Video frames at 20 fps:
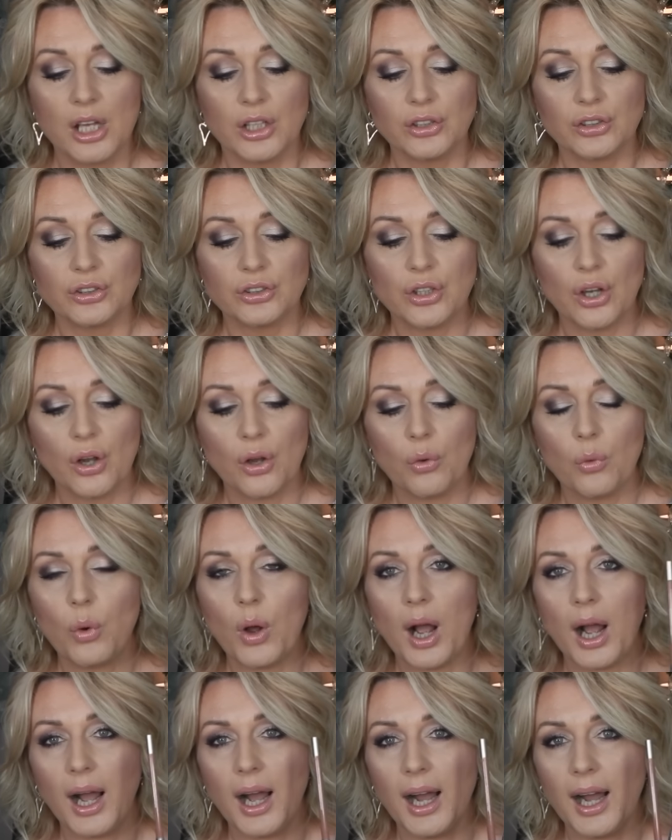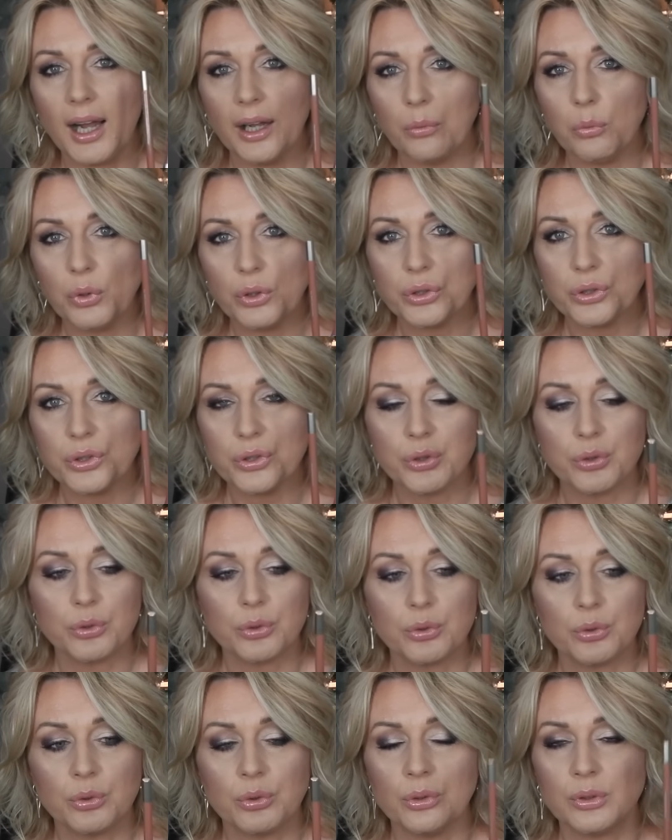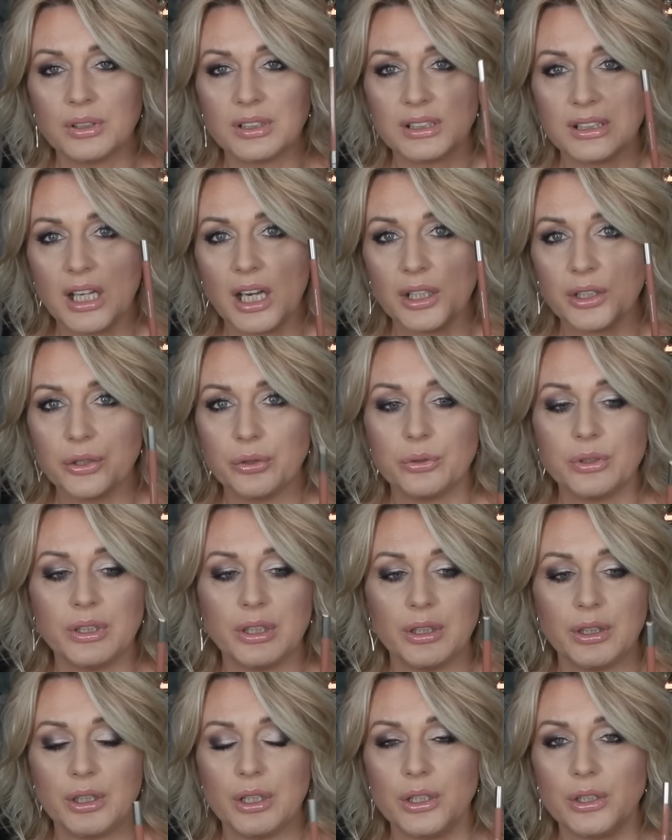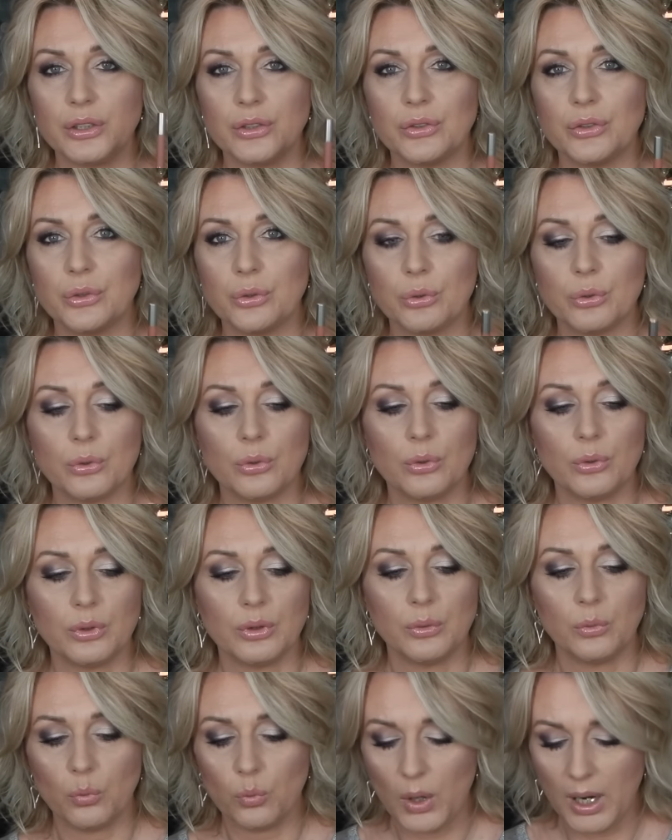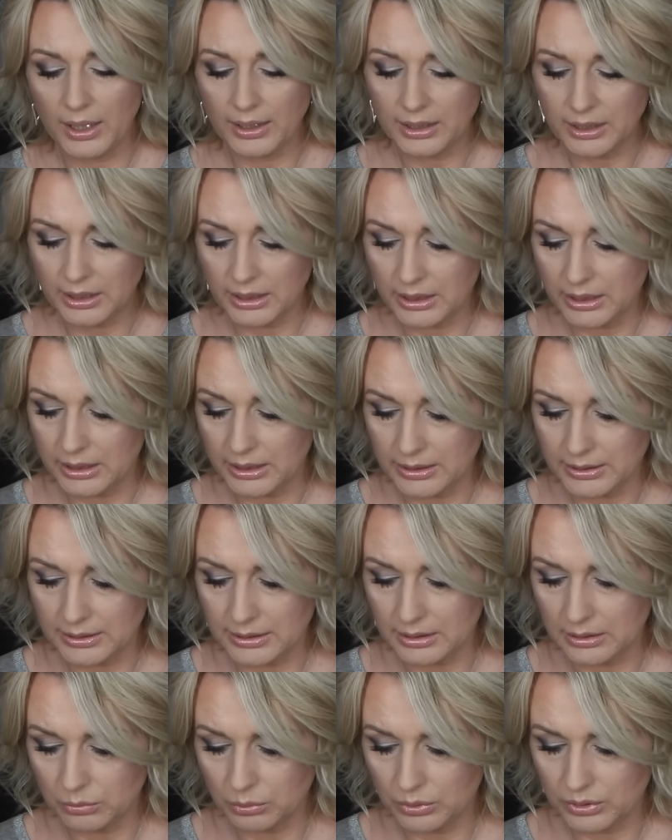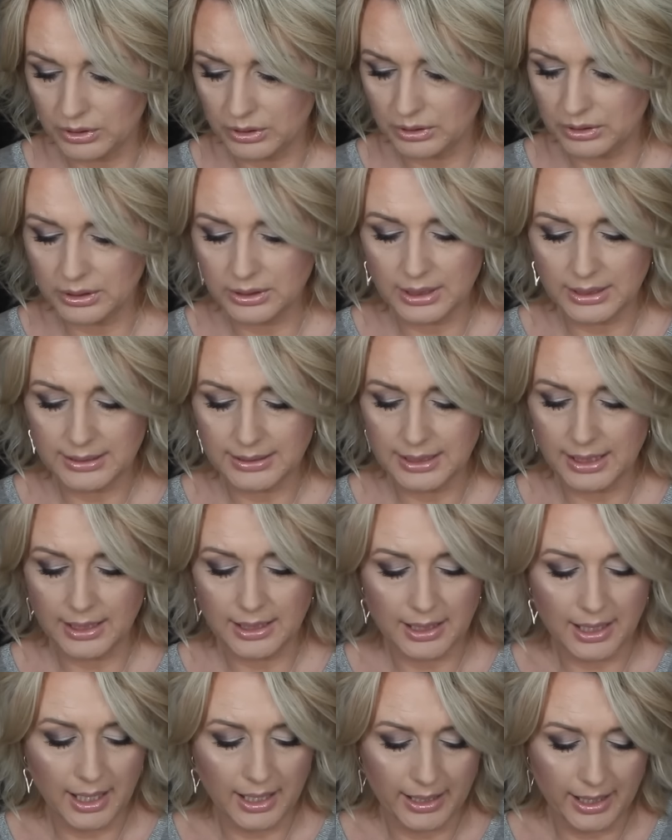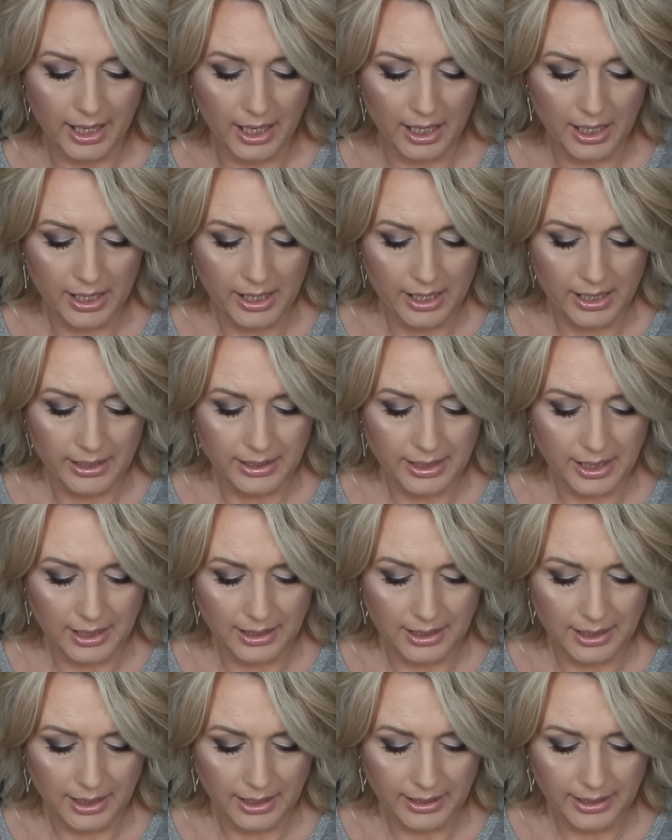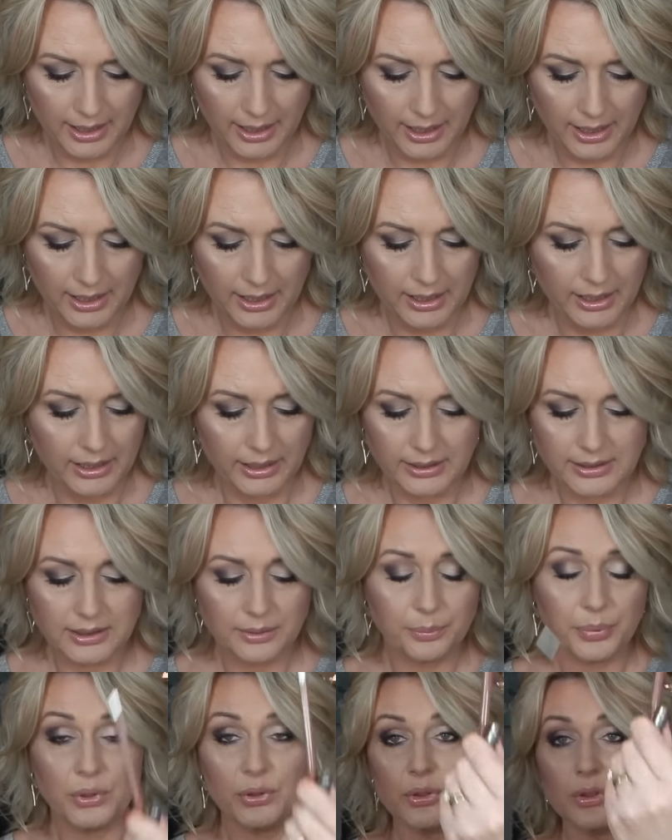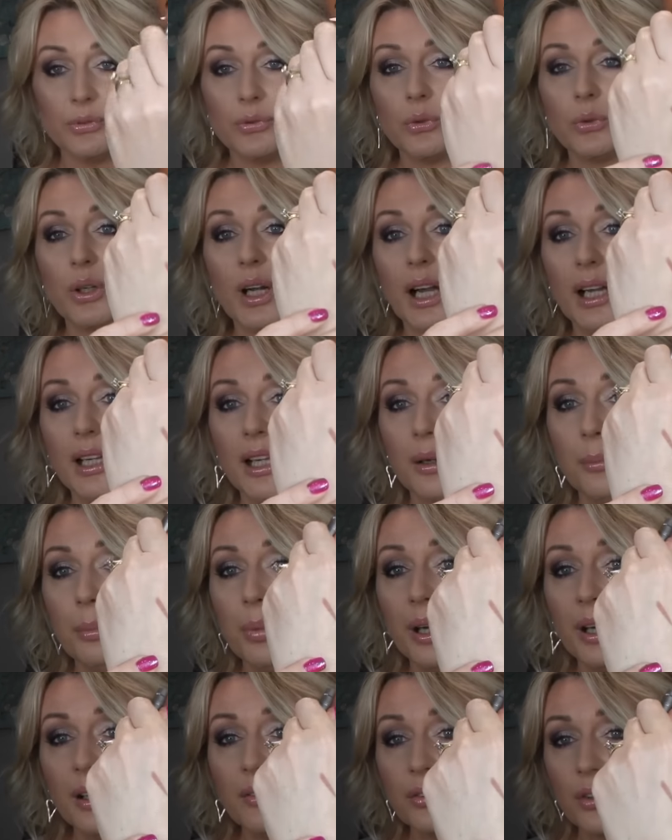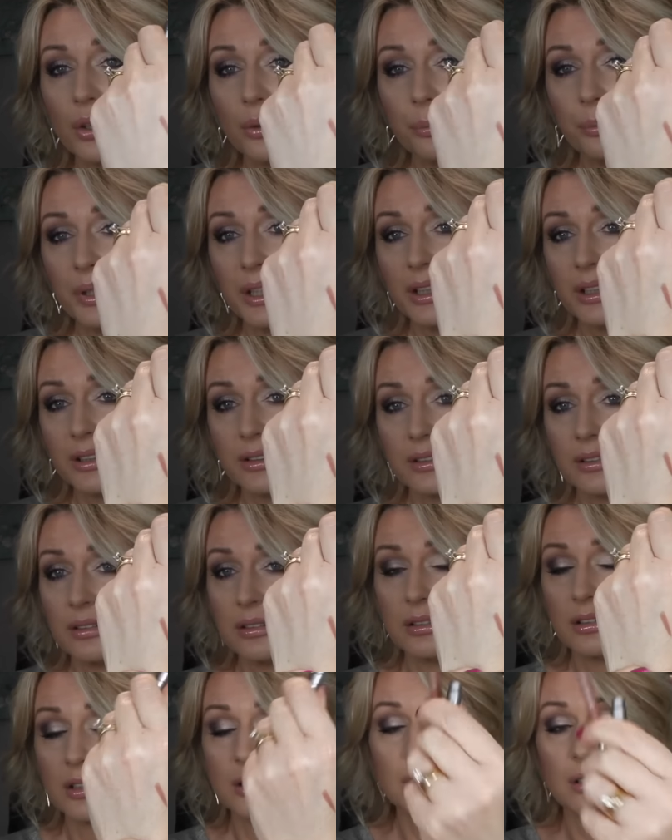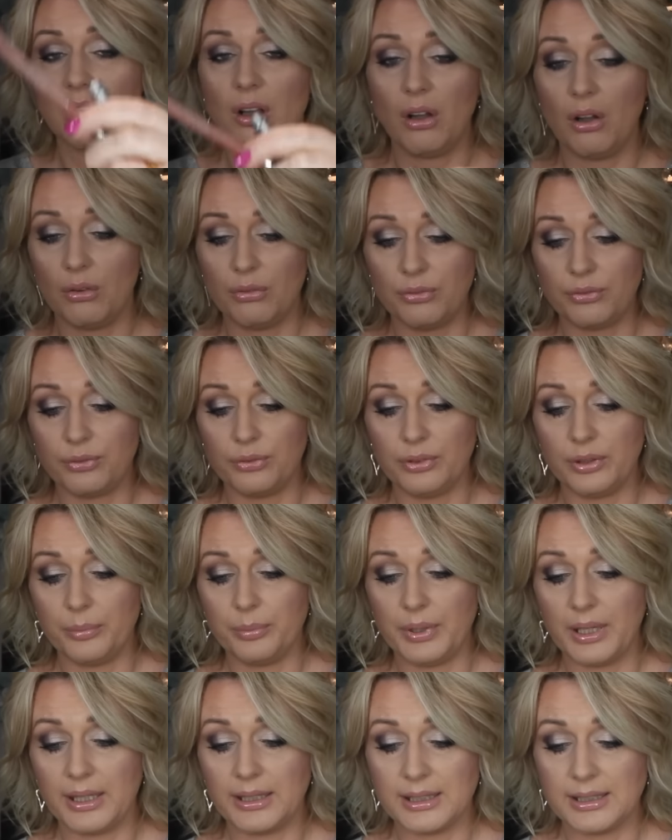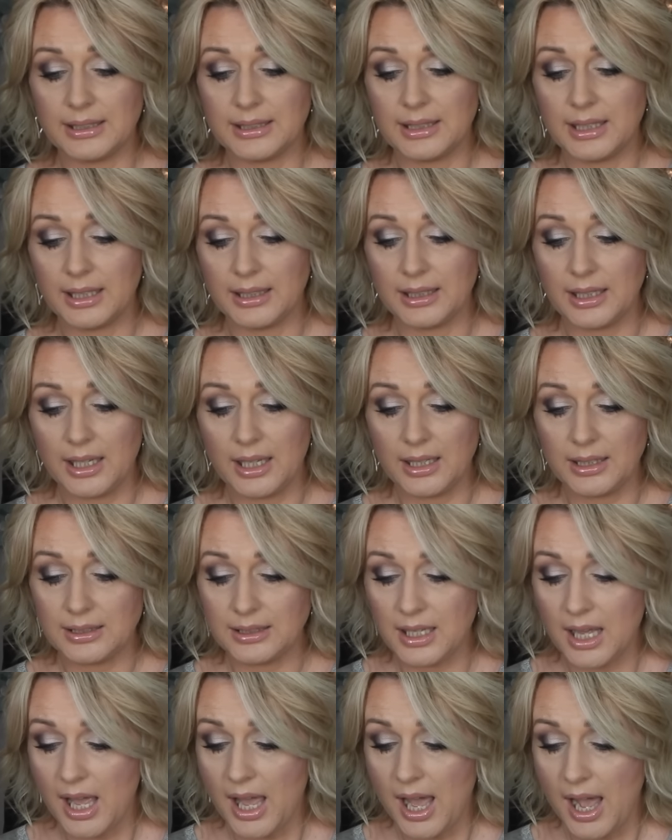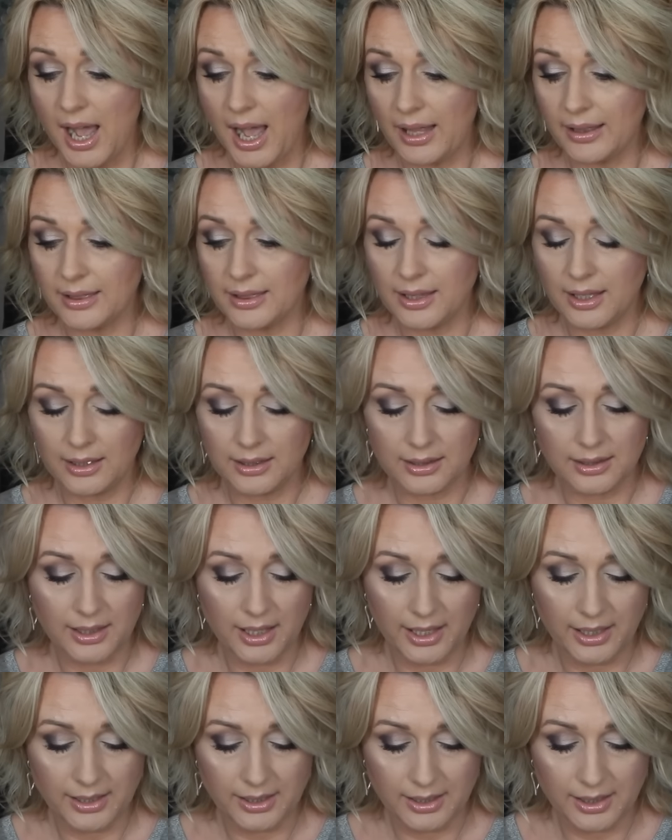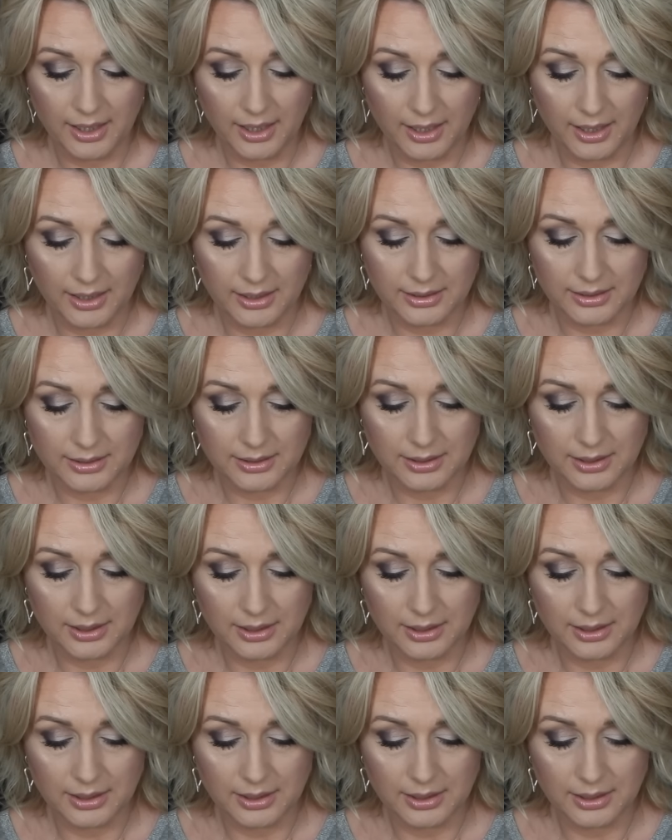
So I want to start using these two. One is, what did I say, Liar? Yeah, Liar. It's a beautiful color, but I've got millions of lip liners like this. And then Naked